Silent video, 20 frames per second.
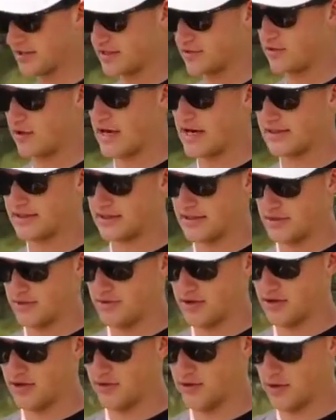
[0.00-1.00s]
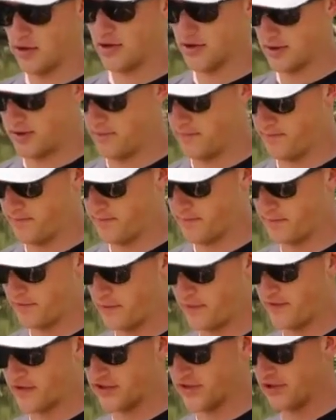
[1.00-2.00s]
in this grass, is gonna be a little hard. If
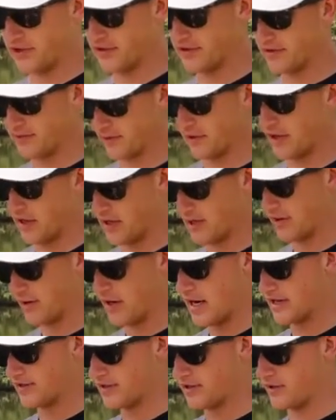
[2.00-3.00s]
you're fishing areas with a lot of grass,